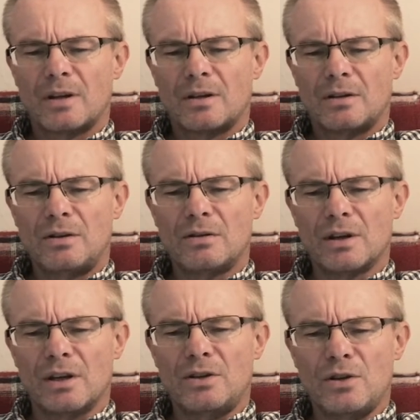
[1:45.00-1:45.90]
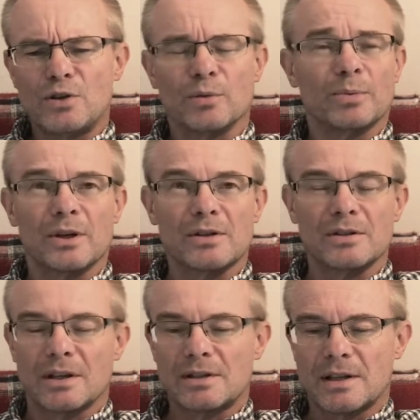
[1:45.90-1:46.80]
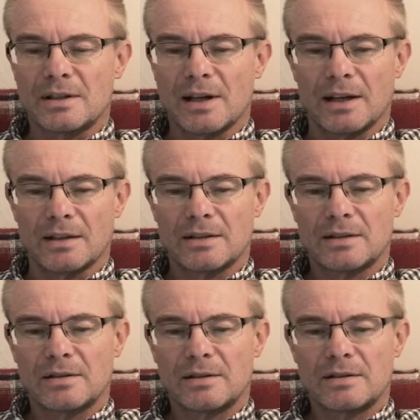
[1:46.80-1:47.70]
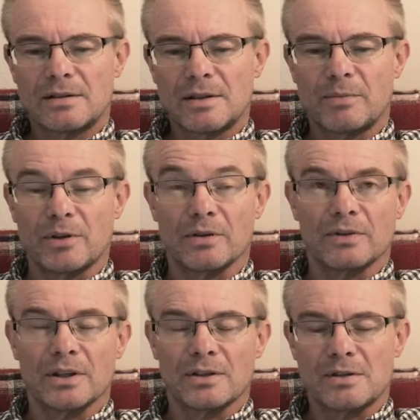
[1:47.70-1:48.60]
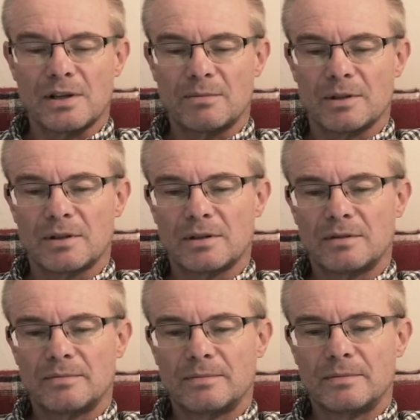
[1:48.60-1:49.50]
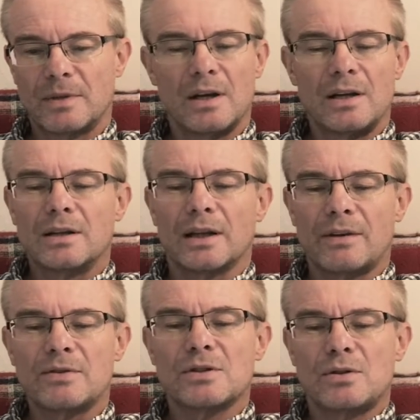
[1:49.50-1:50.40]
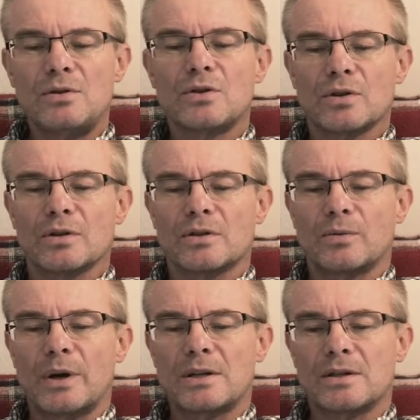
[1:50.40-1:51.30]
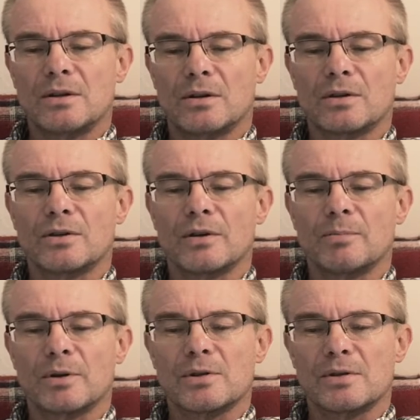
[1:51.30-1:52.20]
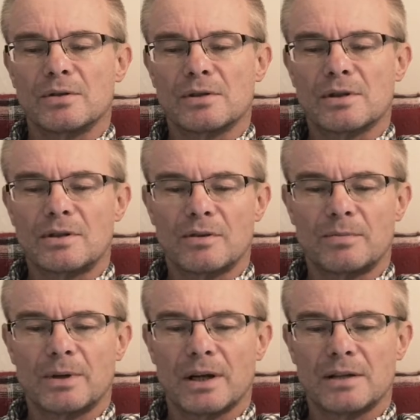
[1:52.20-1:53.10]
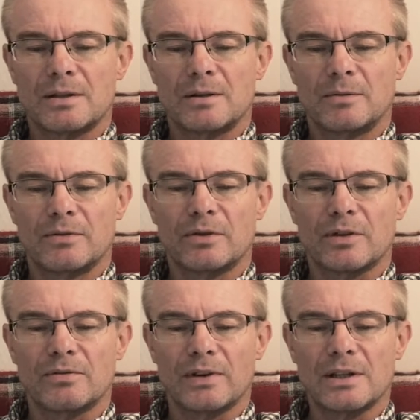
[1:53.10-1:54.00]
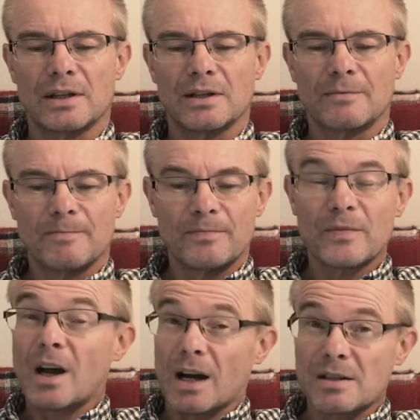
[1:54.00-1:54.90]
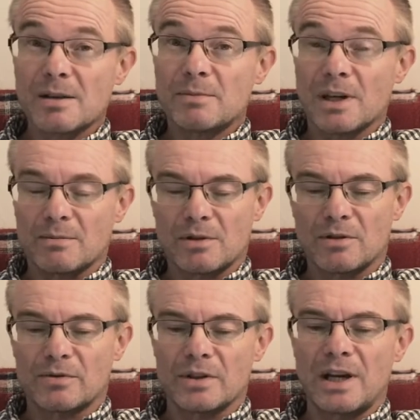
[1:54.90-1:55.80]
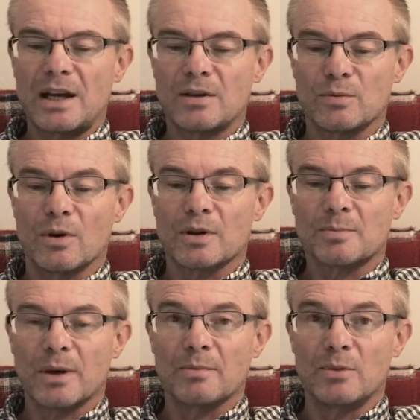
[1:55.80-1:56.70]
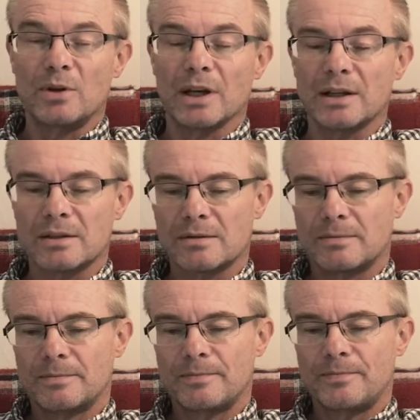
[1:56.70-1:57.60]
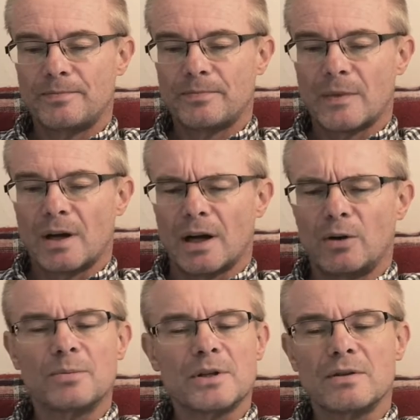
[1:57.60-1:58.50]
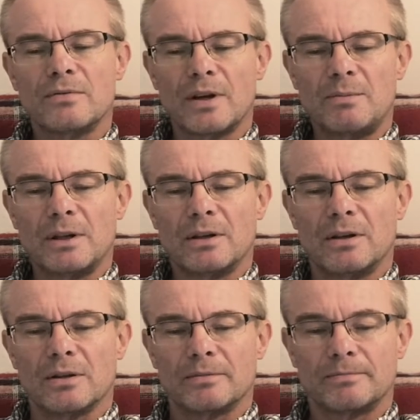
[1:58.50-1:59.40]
"You're an unusual person," I said to Alice, something of an understatement. "Life is too short to waste in ordinary pursuits," she replied, before confiding, "I sometimes go for naked walks by moonlight." I hoped she'd invite me along.